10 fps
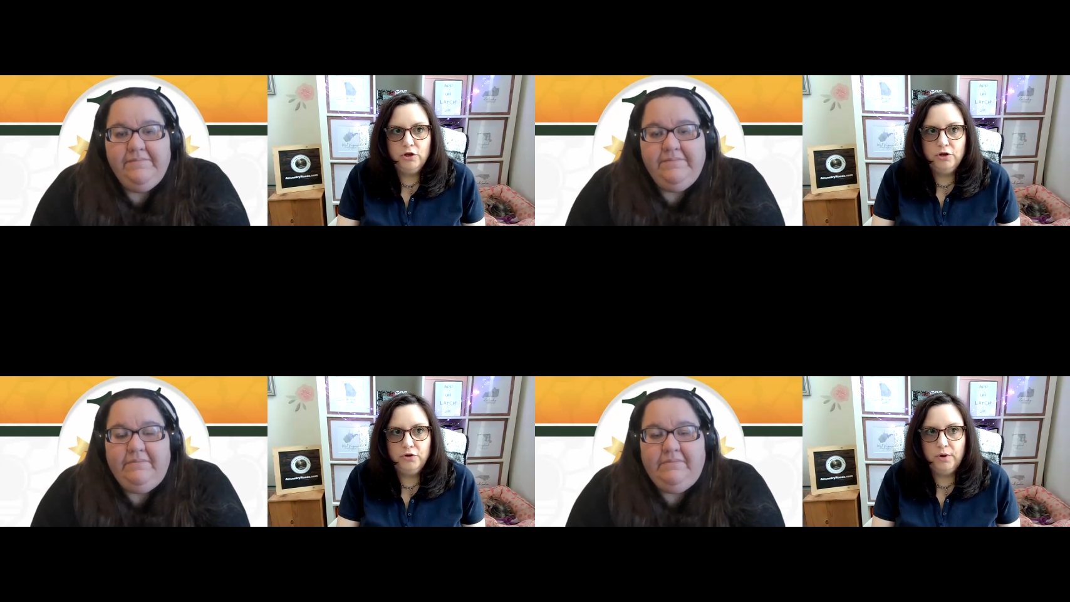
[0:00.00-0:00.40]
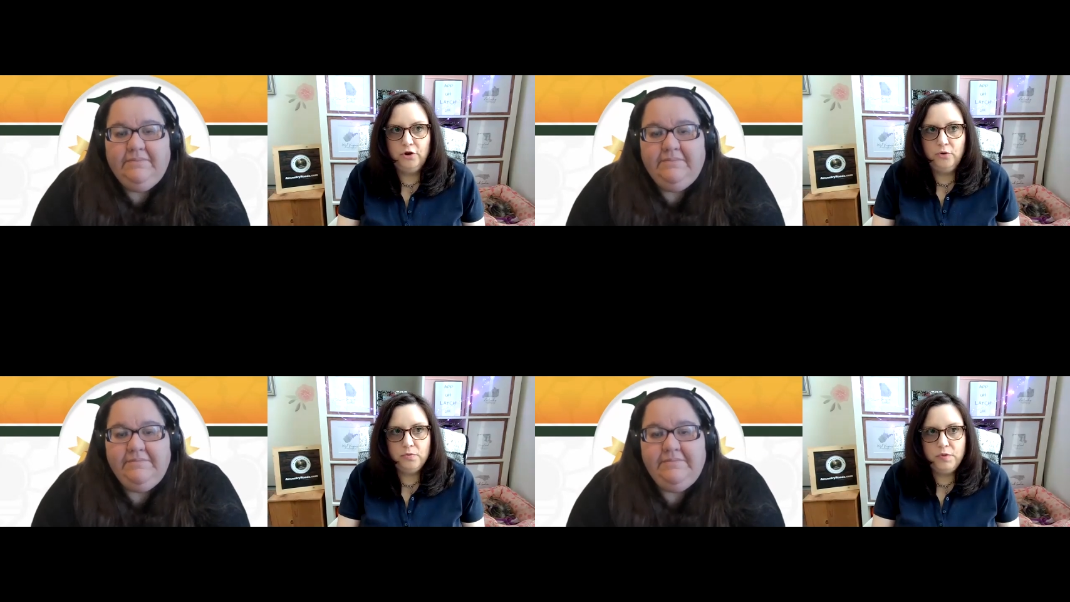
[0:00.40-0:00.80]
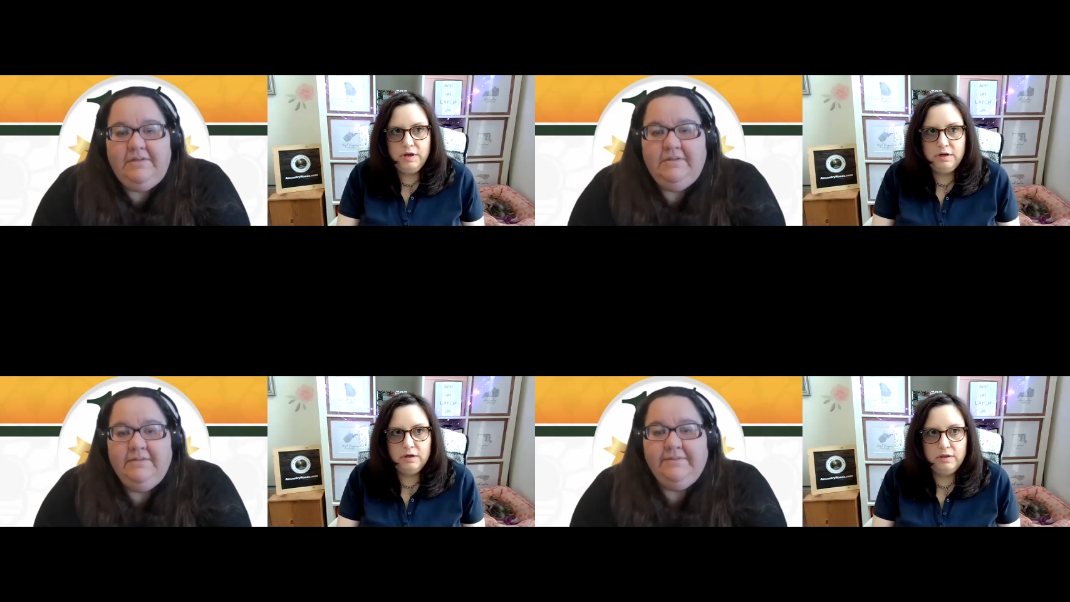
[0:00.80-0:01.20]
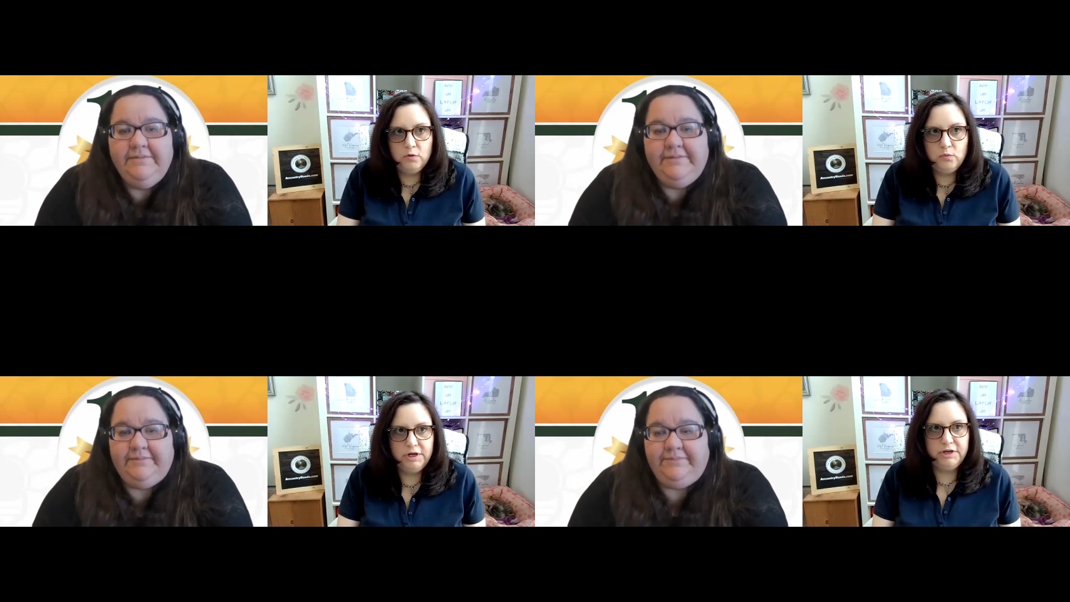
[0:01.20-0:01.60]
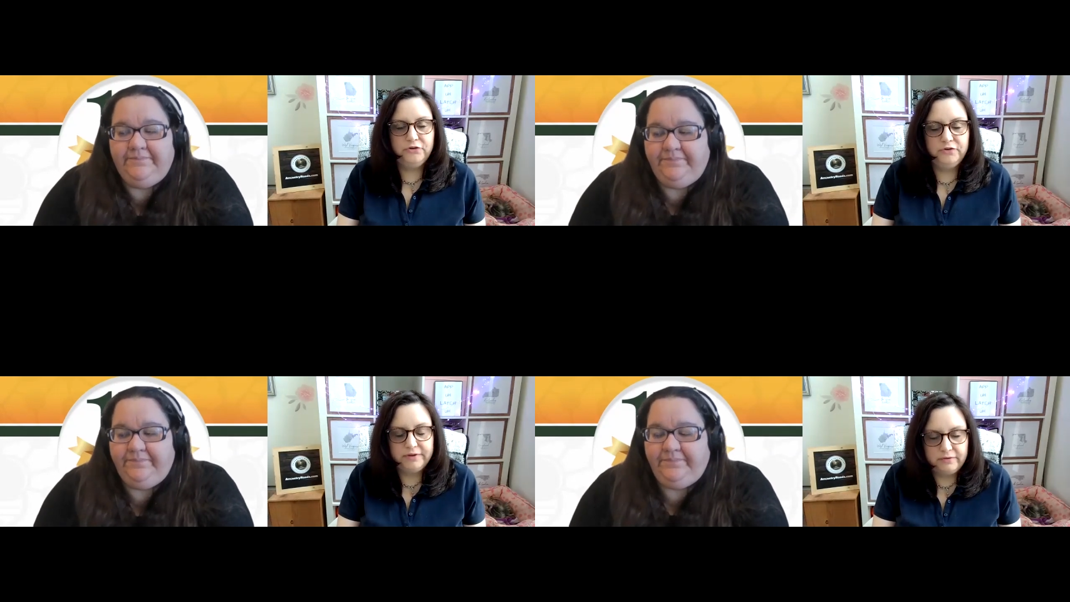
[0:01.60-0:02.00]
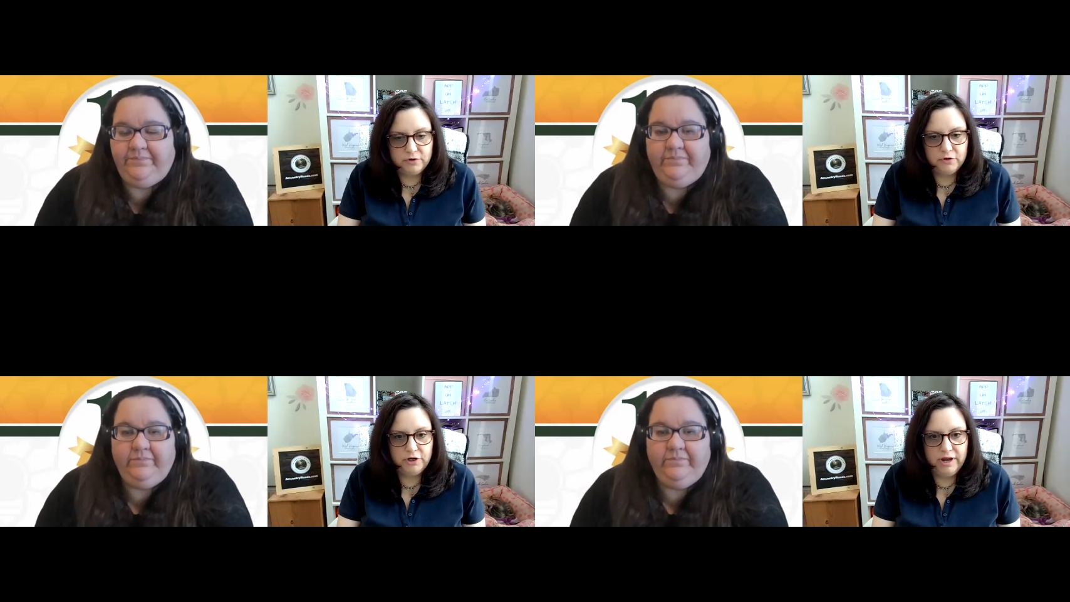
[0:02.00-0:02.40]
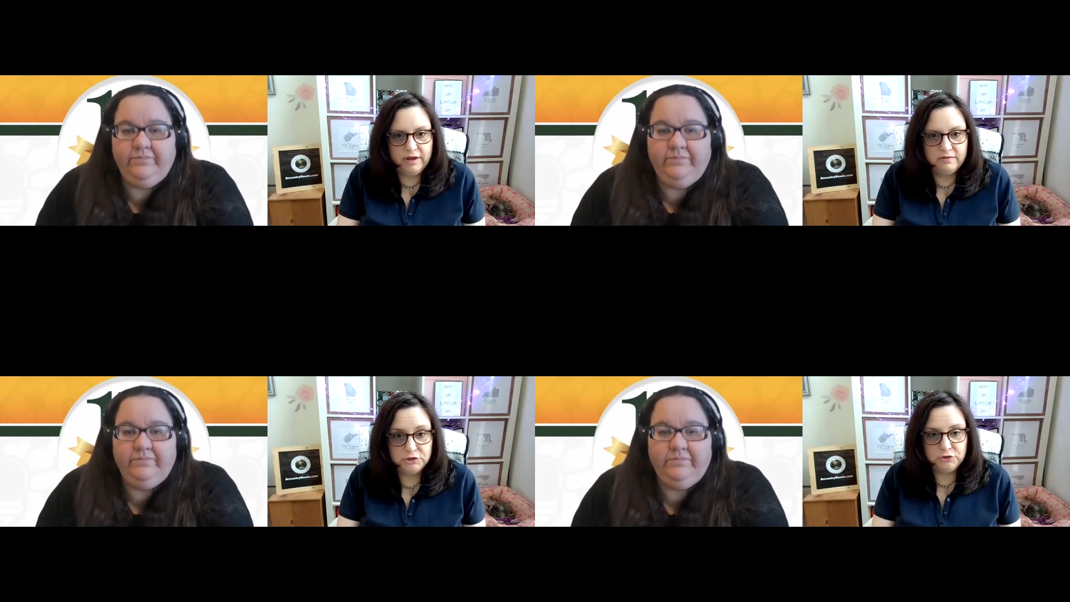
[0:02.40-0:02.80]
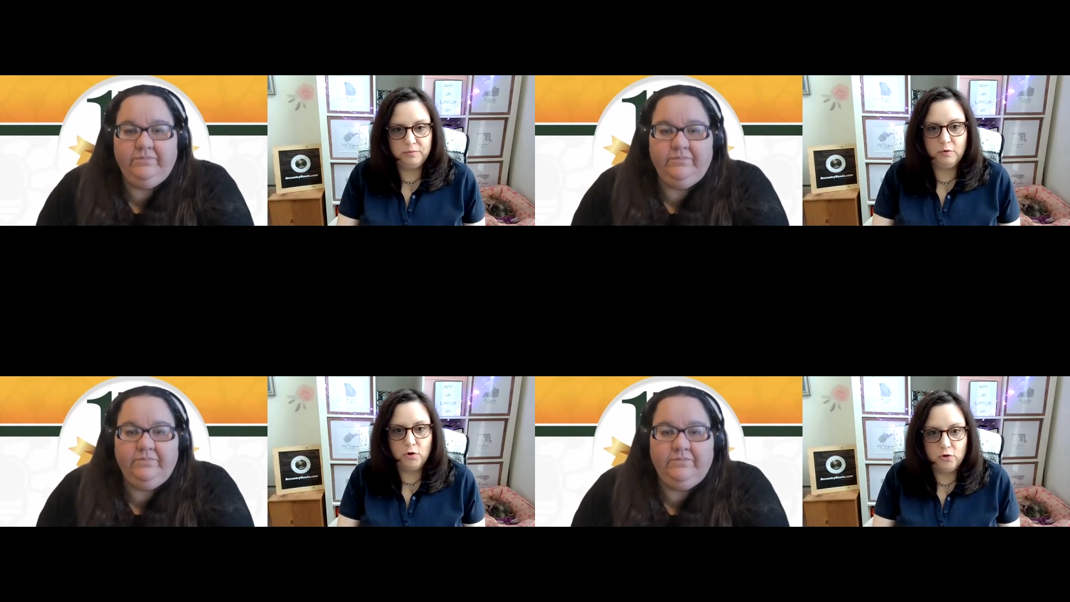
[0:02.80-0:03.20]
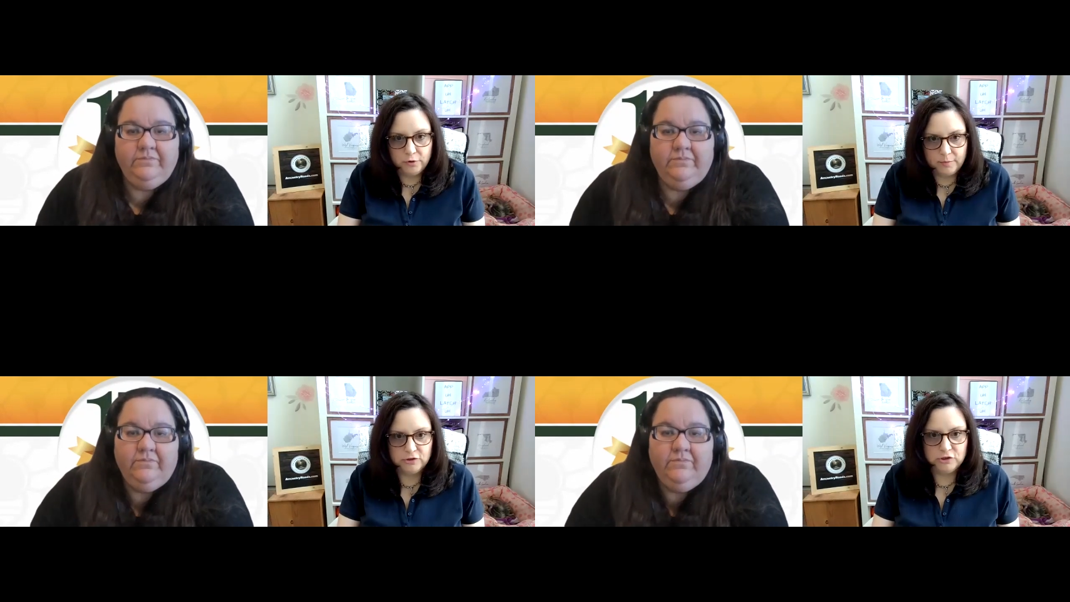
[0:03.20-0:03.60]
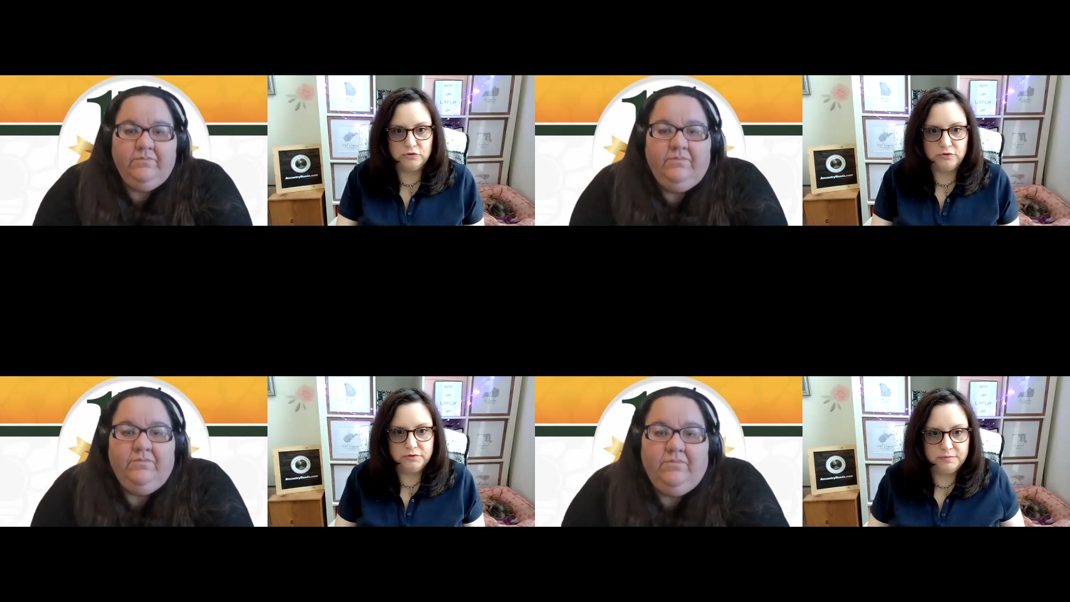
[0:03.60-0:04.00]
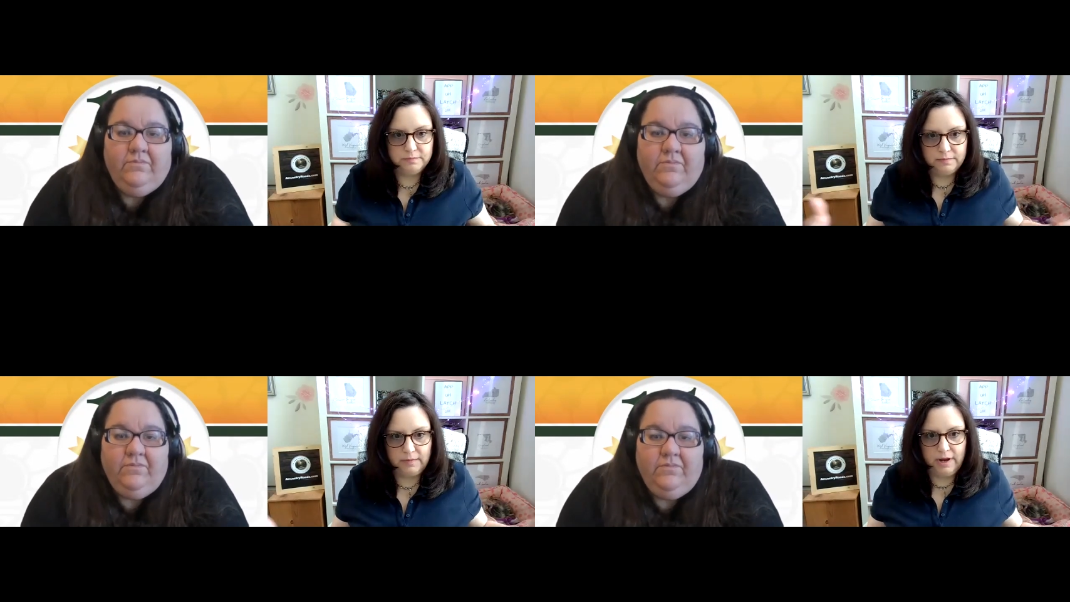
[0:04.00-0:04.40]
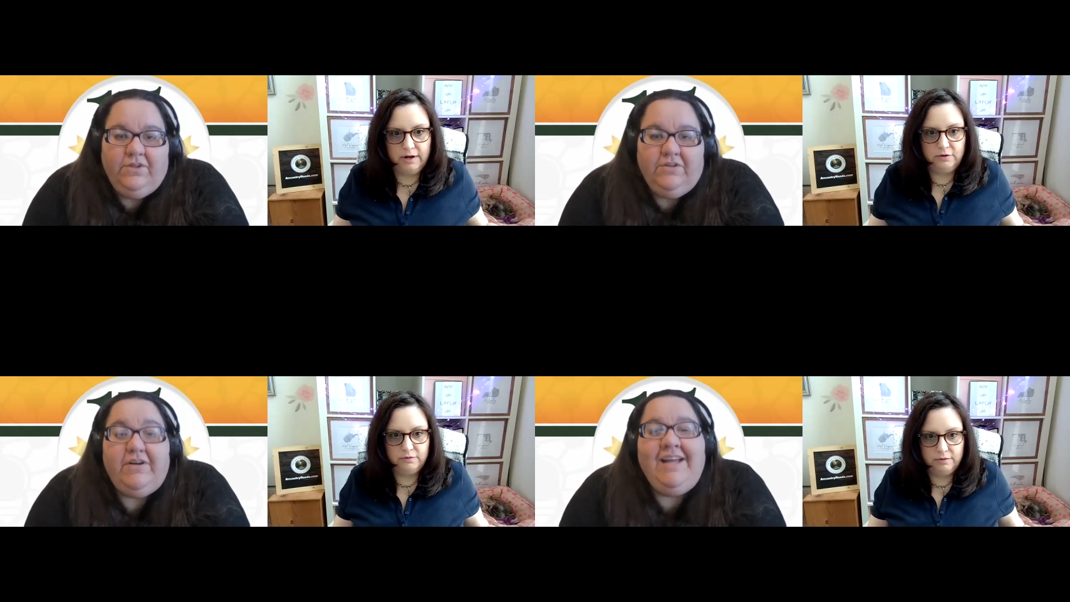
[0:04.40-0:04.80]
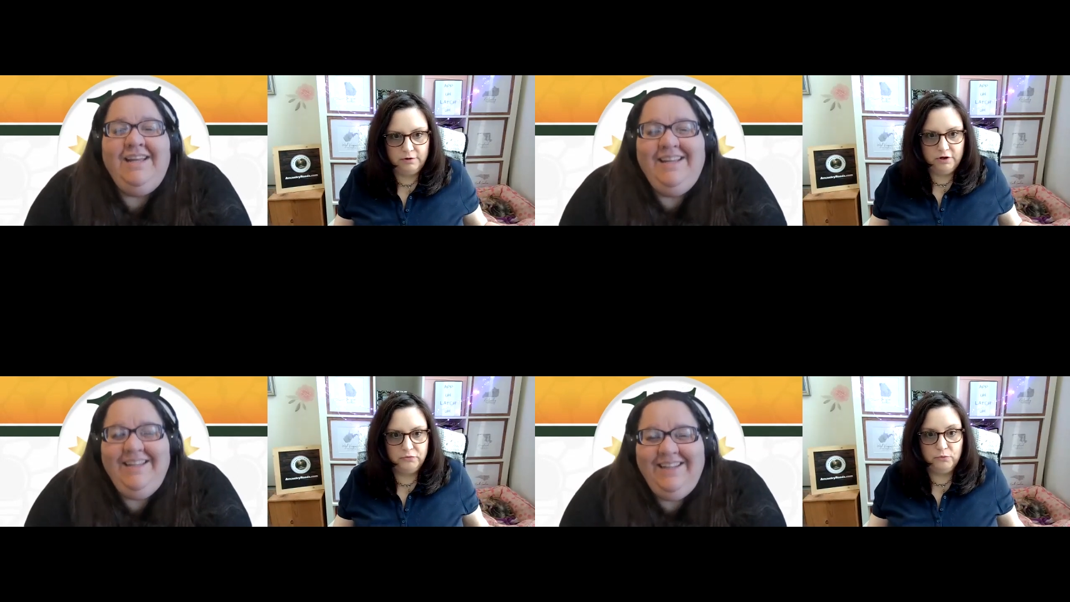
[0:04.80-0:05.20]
Speaker 1: you know, I don't think that WikiTree is ever going to have the Super Bowl commercials. I, right. because